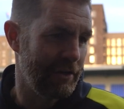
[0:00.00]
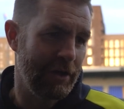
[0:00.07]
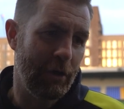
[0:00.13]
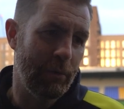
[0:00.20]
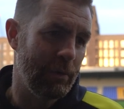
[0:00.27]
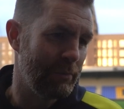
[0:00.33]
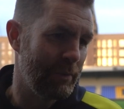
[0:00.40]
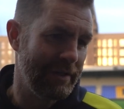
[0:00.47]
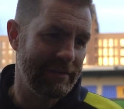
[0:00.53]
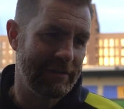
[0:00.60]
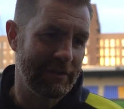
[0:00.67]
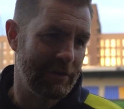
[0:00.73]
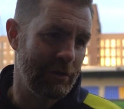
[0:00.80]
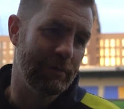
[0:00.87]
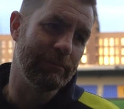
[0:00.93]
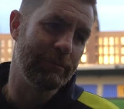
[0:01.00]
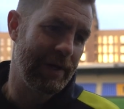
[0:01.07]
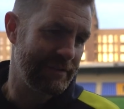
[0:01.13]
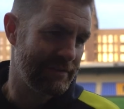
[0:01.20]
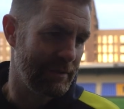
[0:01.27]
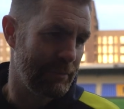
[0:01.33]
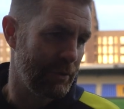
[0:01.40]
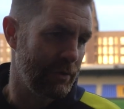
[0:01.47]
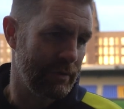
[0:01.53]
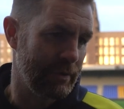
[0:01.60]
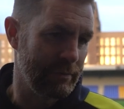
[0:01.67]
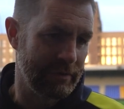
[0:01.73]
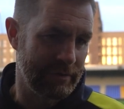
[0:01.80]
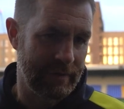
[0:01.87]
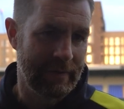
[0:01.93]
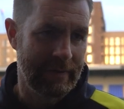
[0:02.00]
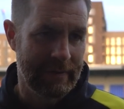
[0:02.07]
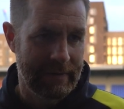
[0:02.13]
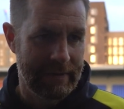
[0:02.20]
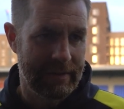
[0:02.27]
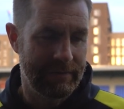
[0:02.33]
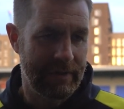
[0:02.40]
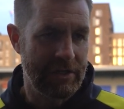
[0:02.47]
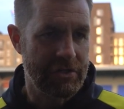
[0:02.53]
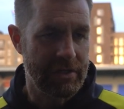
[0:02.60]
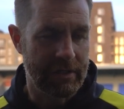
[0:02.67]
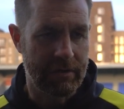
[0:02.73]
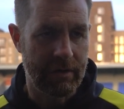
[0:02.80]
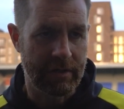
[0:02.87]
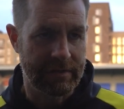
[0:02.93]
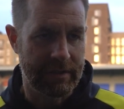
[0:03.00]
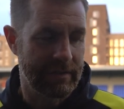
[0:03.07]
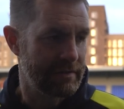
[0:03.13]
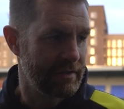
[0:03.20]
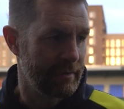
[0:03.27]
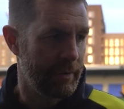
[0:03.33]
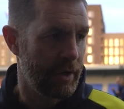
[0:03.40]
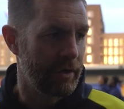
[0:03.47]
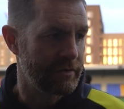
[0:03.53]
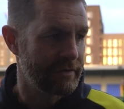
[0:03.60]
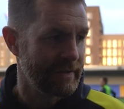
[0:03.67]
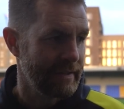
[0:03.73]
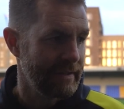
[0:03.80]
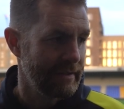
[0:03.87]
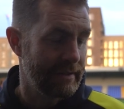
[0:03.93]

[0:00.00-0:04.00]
and, no one went to go and press the ball that was eventually crossed into the box.